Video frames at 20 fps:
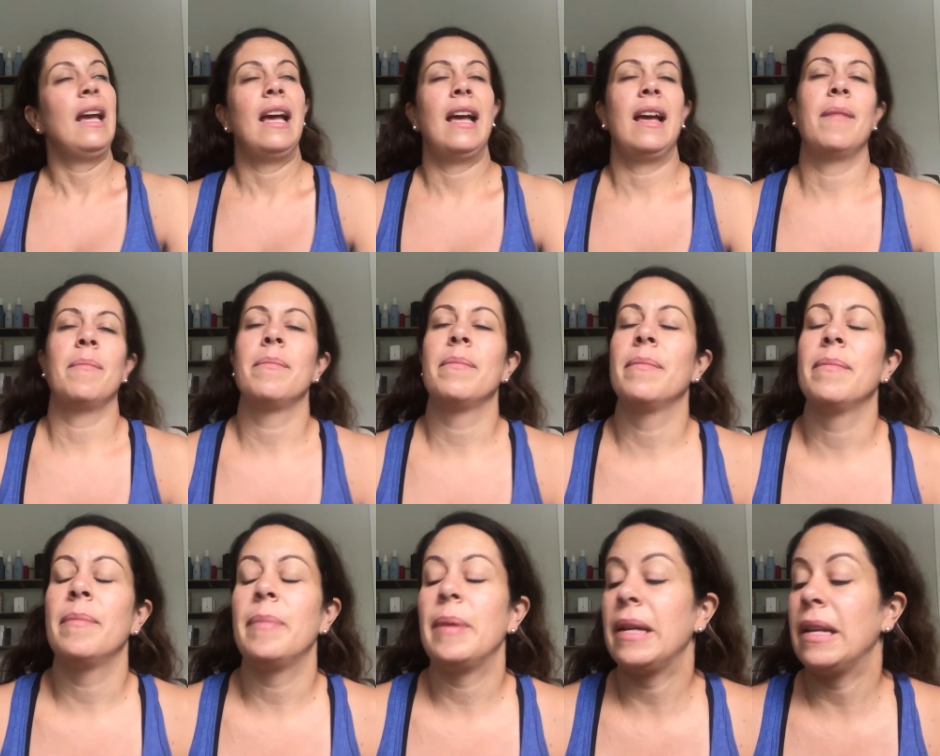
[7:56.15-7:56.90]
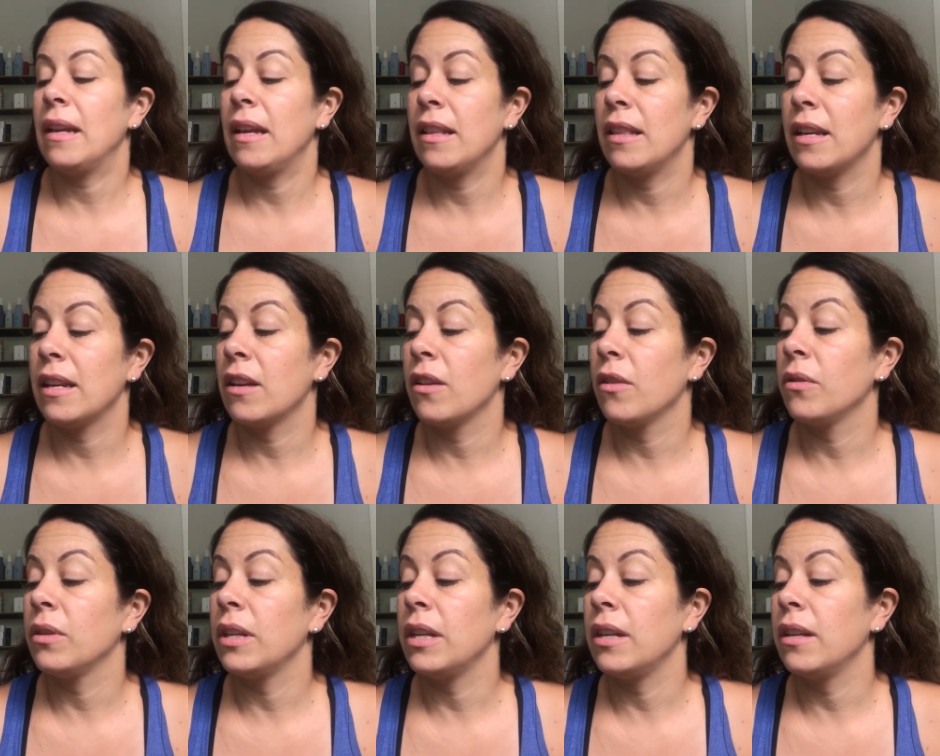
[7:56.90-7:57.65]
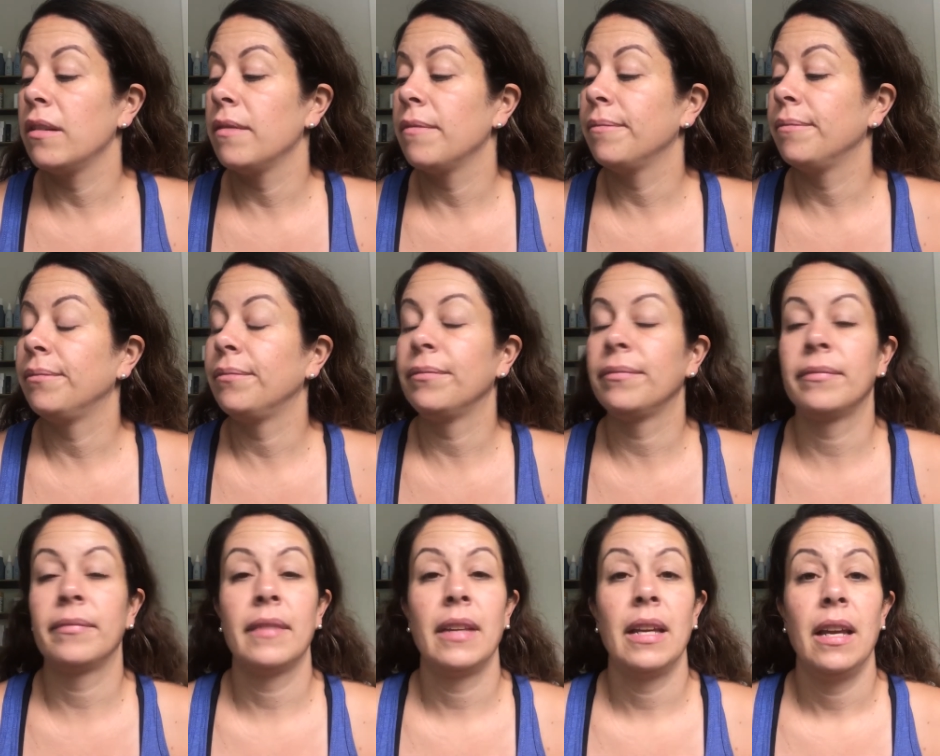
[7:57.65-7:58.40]
Um, but I think only,
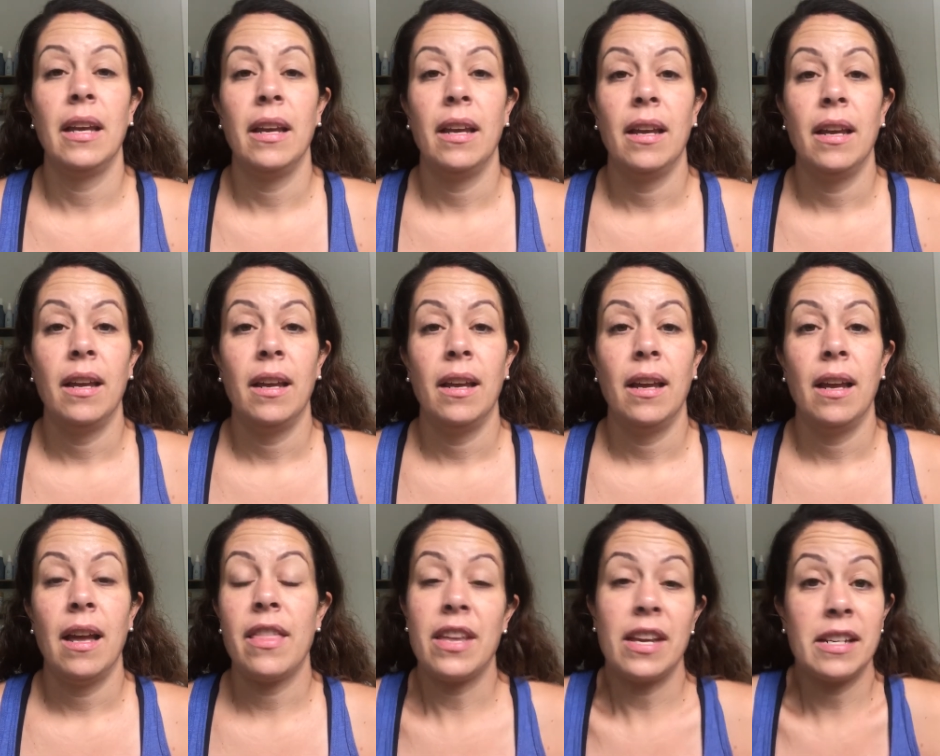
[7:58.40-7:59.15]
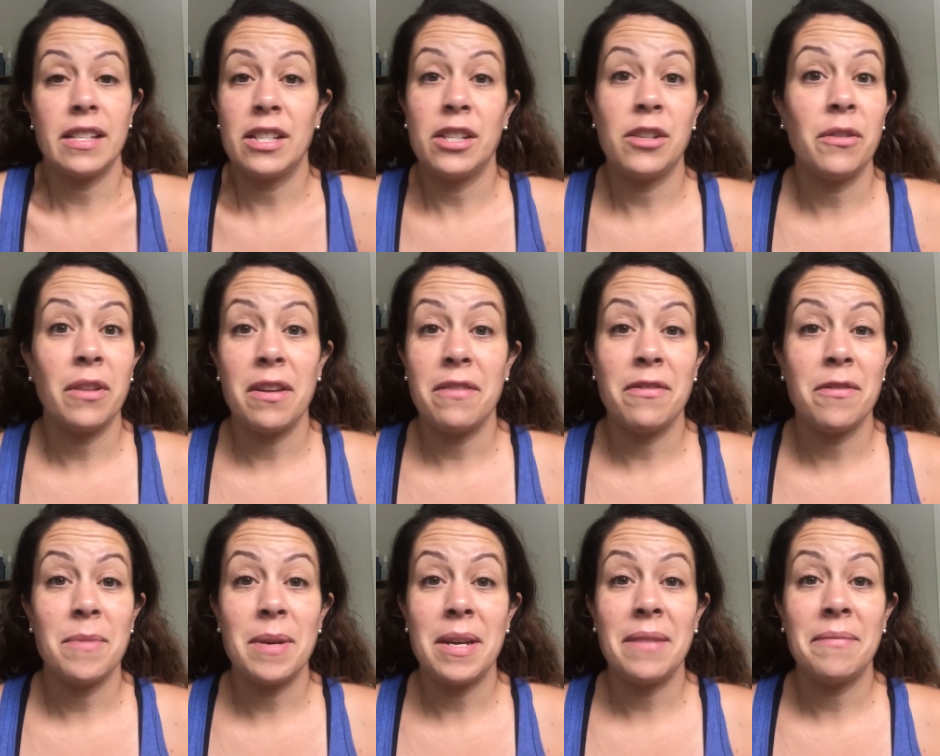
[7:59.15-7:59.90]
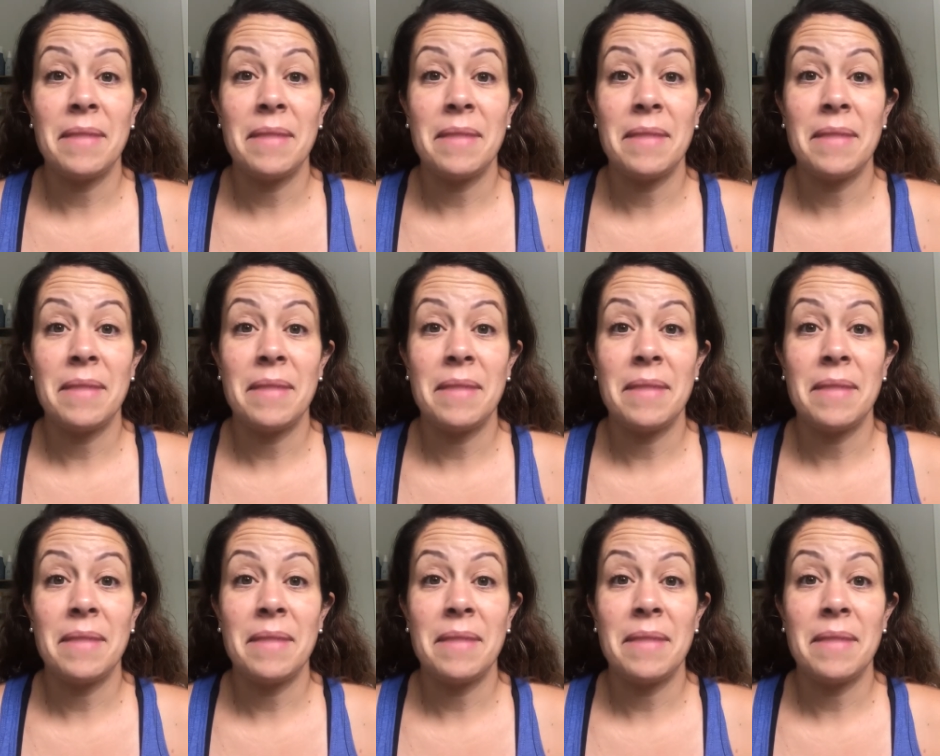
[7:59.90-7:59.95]
I think it's too late for me.